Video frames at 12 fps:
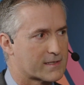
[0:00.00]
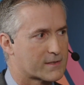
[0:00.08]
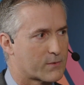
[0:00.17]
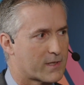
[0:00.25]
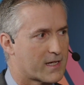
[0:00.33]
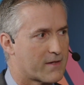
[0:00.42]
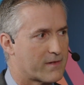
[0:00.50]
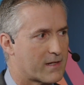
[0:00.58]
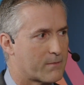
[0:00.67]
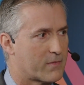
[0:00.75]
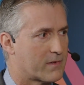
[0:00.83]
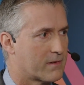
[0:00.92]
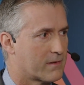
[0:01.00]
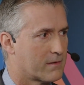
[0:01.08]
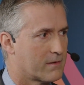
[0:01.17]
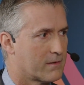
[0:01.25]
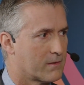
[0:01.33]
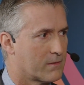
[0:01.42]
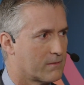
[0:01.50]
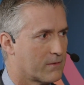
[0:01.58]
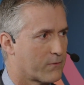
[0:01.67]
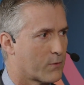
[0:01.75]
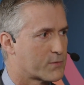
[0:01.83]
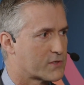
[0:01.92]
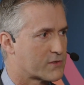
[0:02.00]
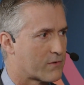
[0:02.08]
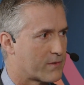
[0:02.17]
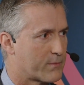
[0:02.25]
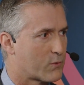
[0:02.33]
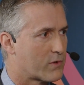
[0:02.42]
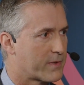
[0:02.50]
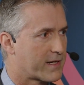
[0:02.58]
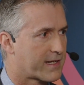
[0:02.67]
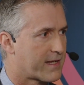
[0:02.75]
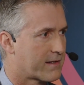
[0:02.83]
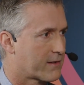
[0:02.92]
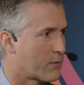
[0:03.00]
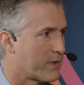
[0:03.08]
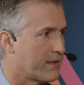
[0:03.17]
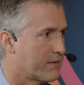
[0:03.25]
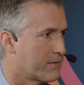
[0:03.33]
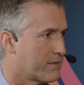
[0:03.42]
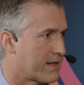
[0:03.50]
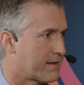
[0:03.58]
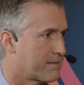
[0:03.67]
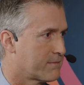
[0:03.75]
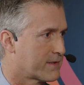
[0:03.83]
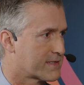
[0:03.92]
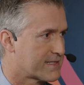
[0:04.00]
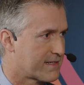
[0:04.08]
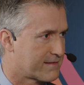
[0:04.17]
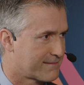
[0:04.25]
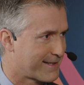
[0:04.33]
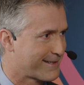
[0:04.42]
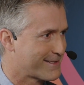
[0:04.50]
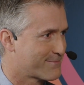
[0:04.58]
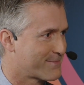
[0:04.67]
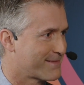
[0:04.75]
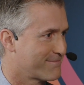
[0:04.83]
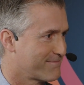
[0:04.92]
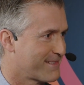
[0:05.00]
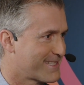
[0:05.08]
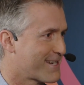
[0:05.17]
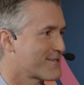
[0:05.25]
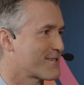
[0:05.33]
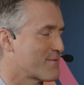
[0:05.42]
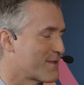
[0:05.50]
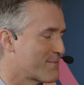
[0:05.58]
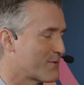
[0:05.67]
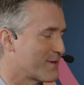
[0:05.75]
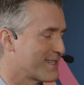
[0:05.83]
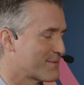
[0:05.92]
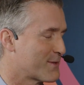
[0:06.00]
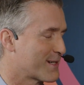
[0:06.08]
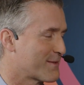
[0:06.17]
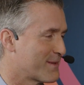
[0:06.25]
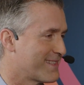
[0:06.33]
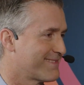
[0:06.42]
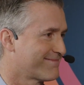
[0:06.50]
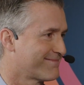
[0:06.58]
So we have a number of options on the board, but I can't go into that because that is essentially what the board is working with.